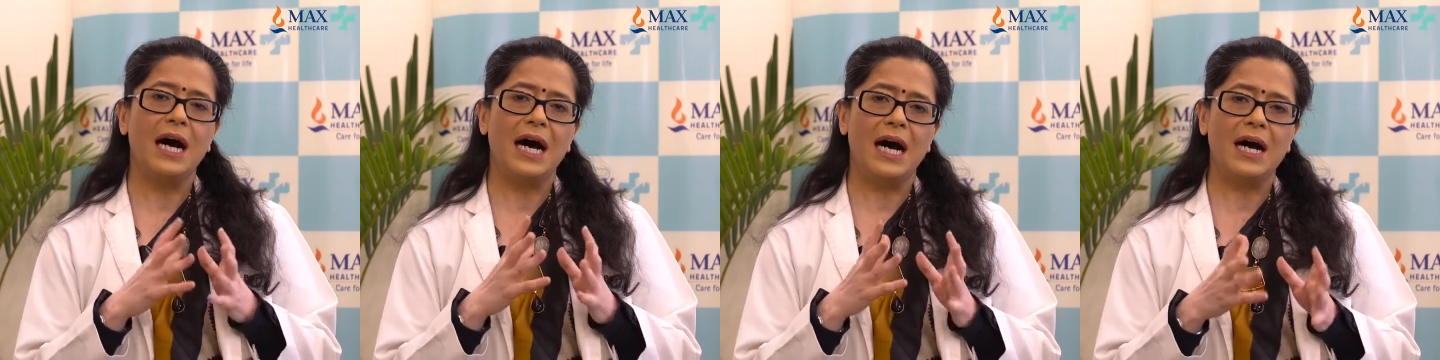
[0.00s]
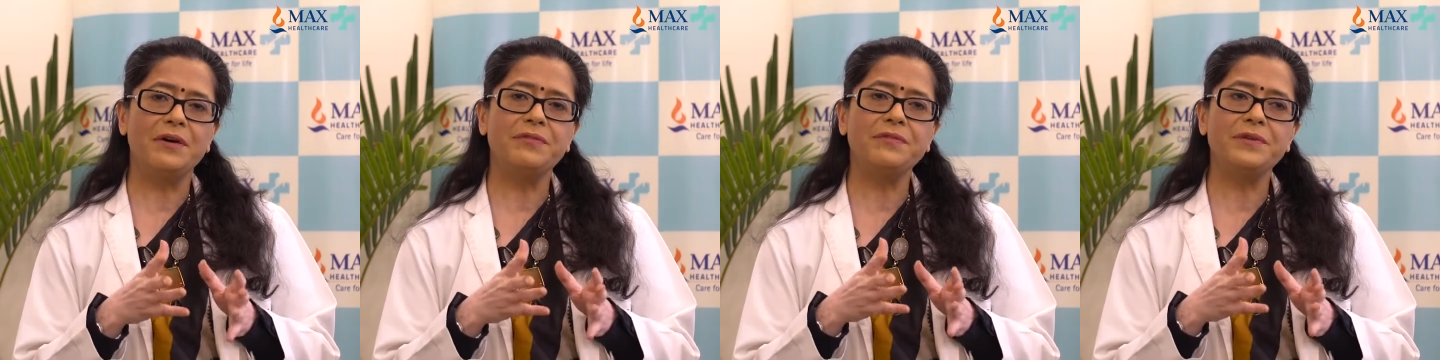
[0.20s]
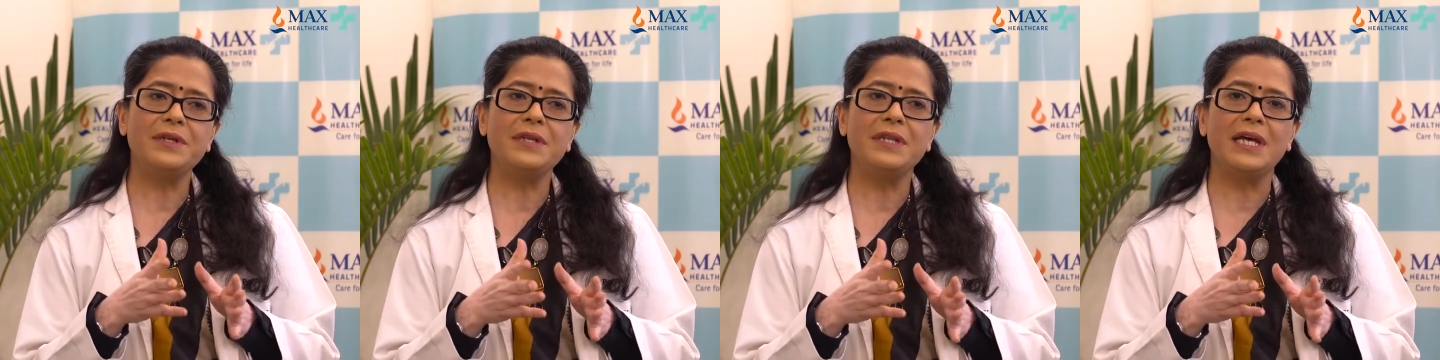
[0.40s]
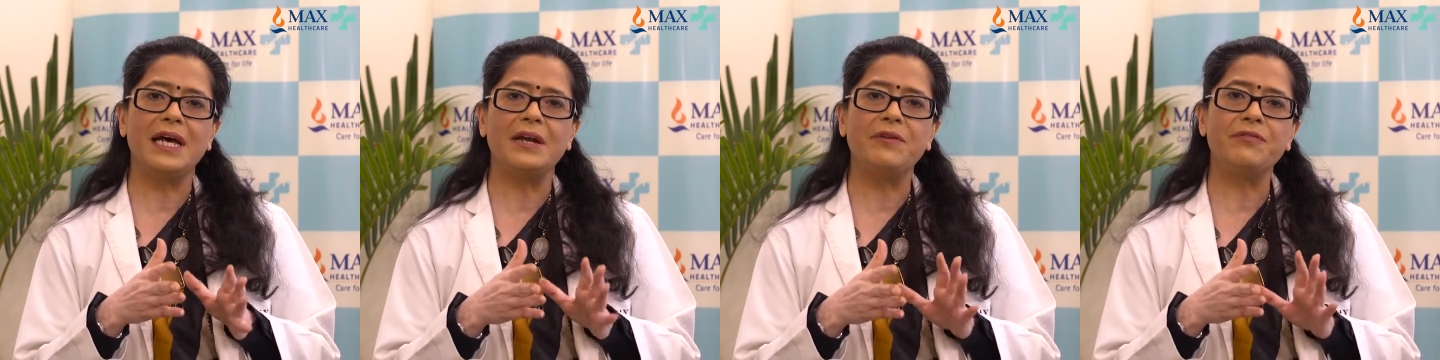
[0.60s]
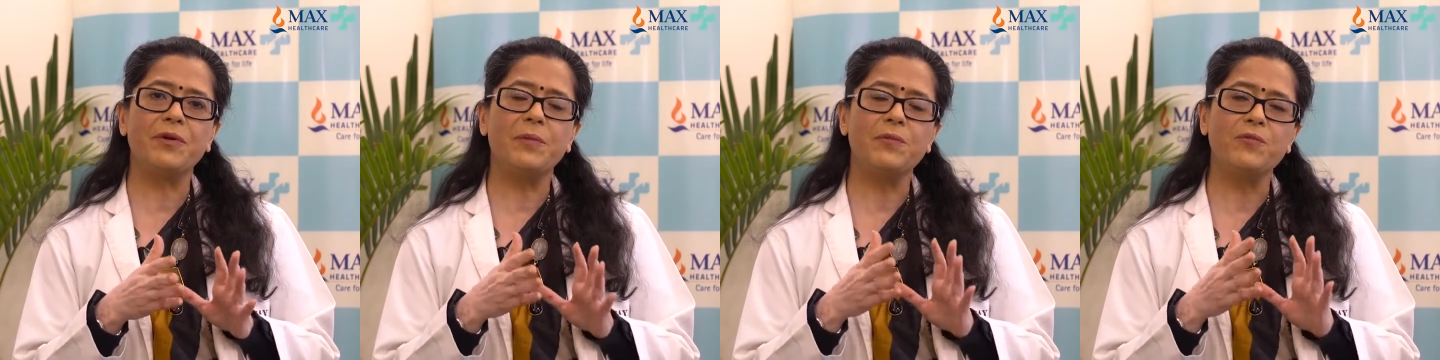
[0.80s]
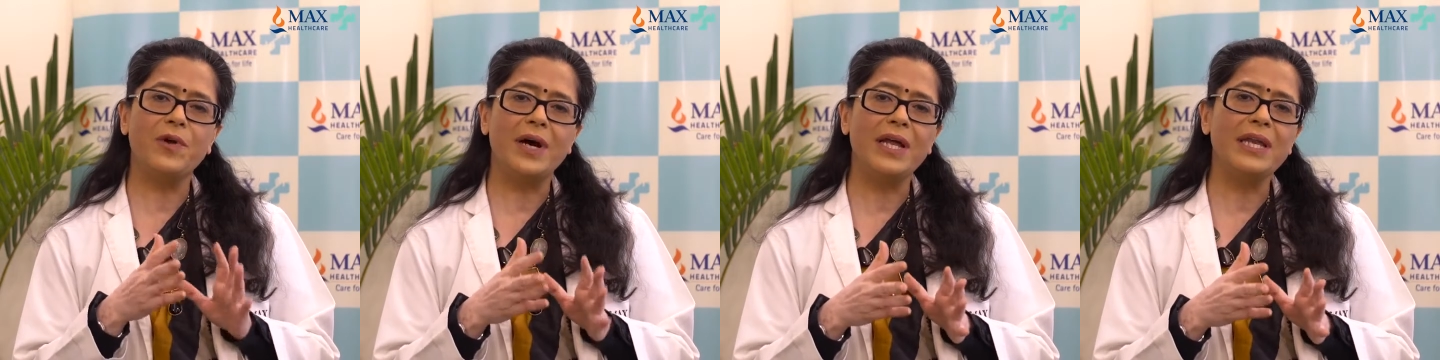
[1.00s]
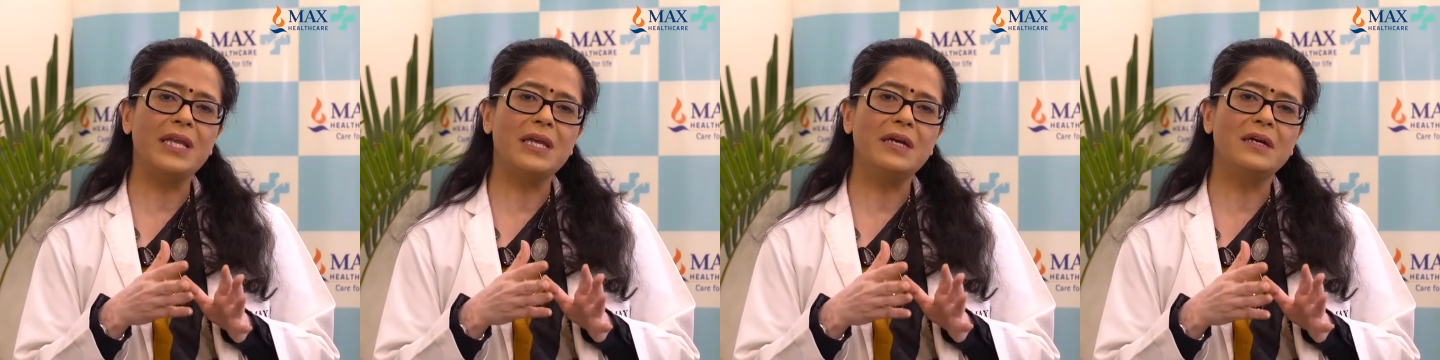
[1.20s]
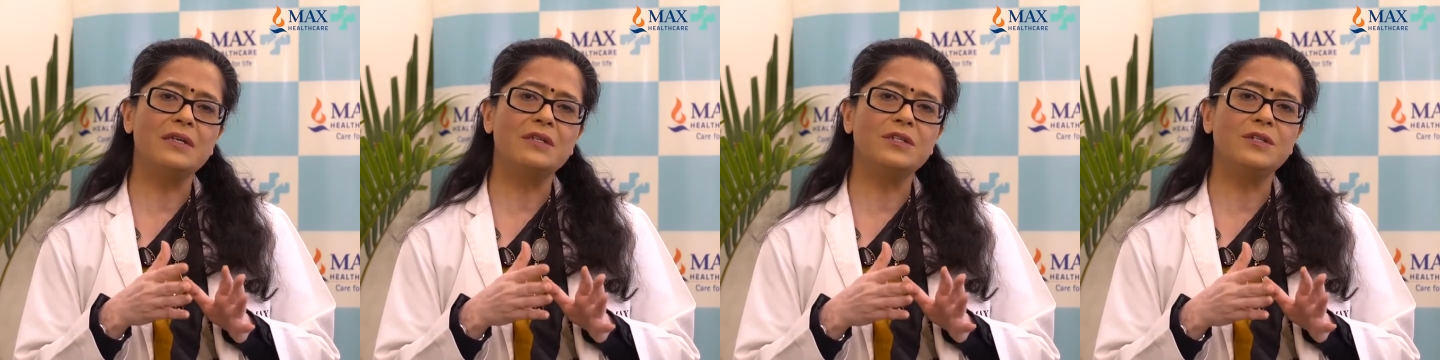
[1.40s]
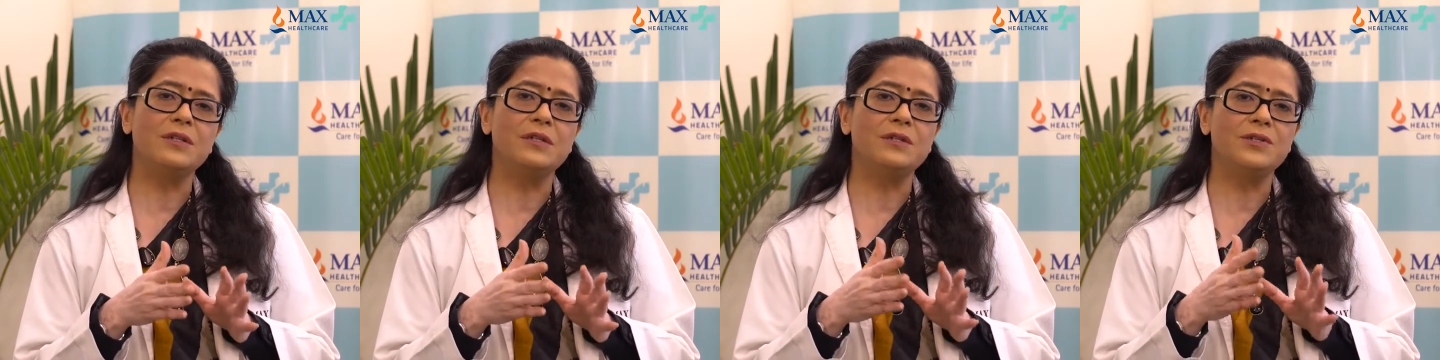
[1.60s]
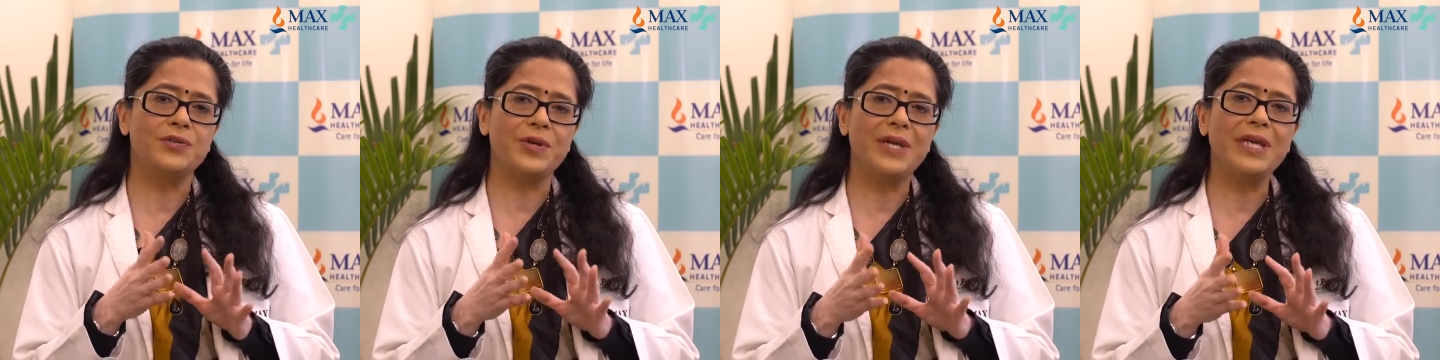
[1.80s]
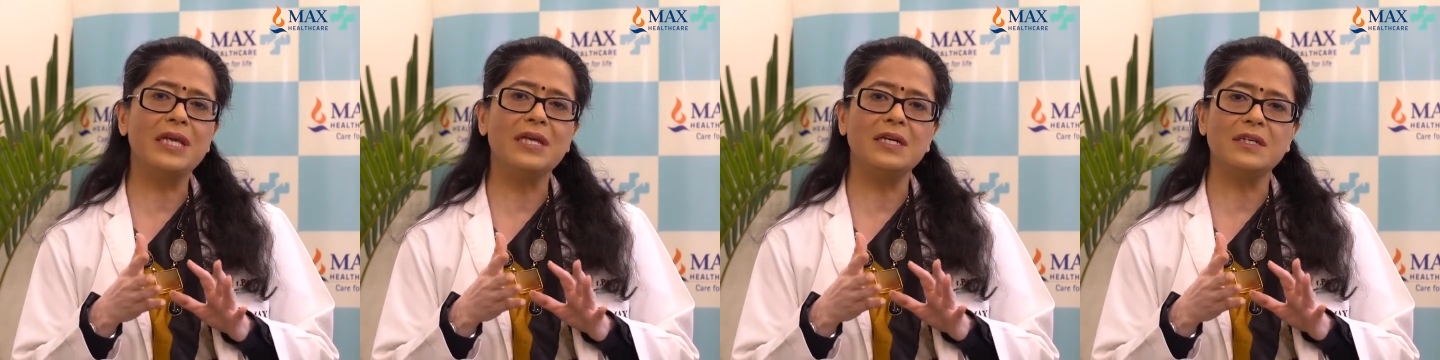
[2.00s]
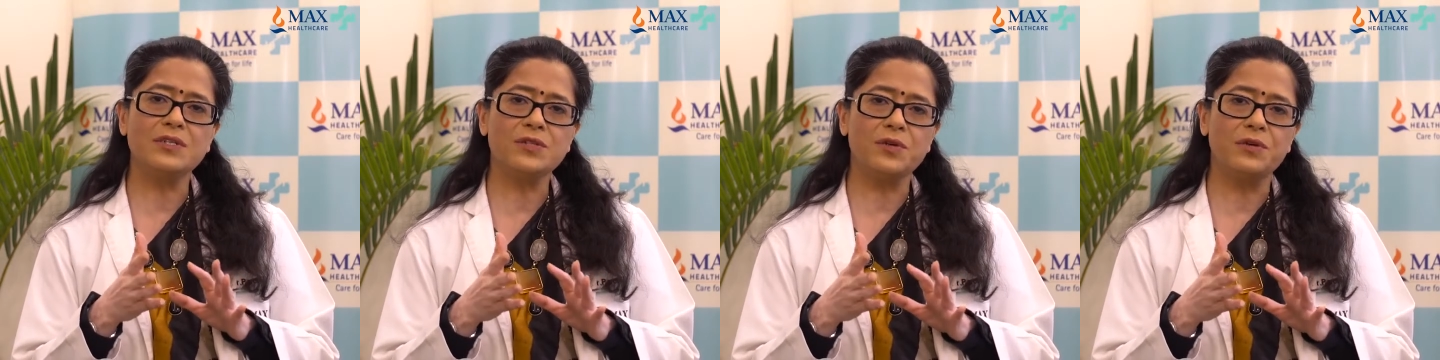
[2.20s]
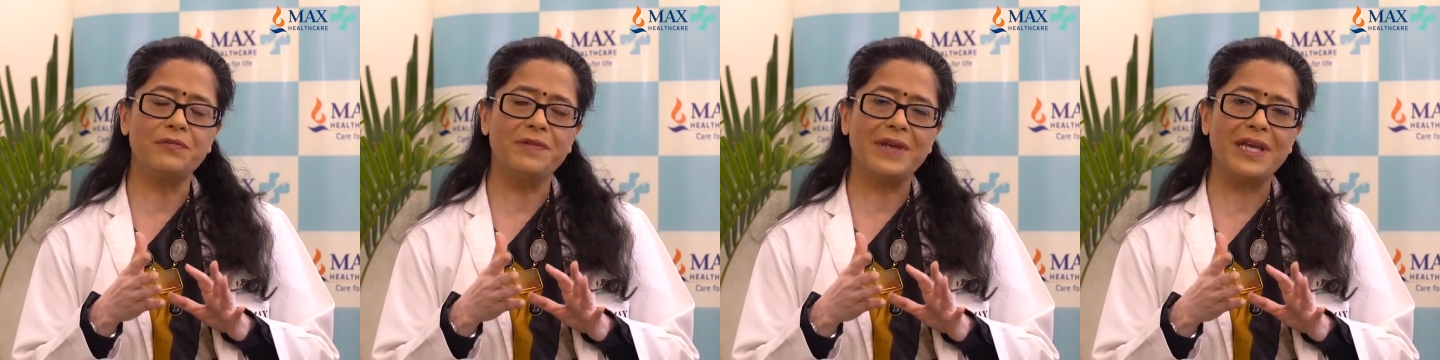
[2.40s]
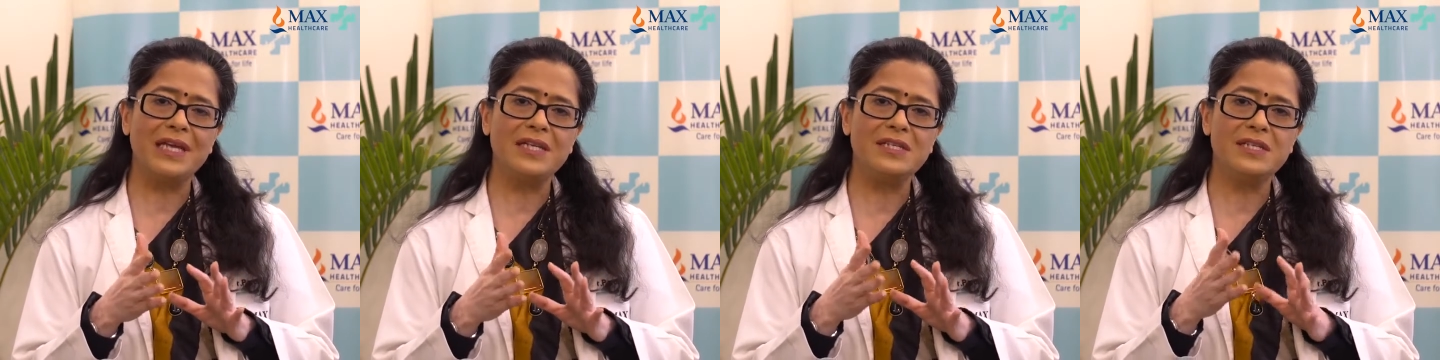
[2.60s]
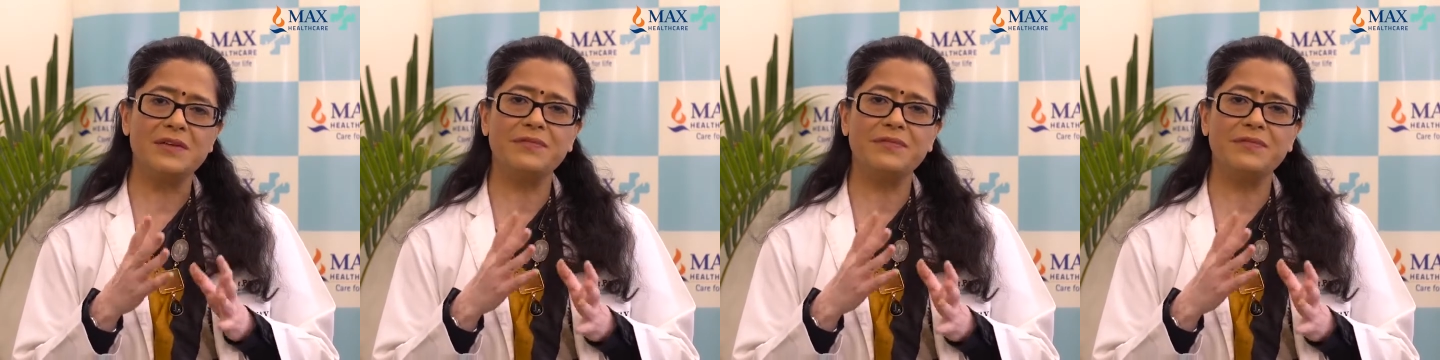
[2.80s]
After that, from 1 year till 3 years of age,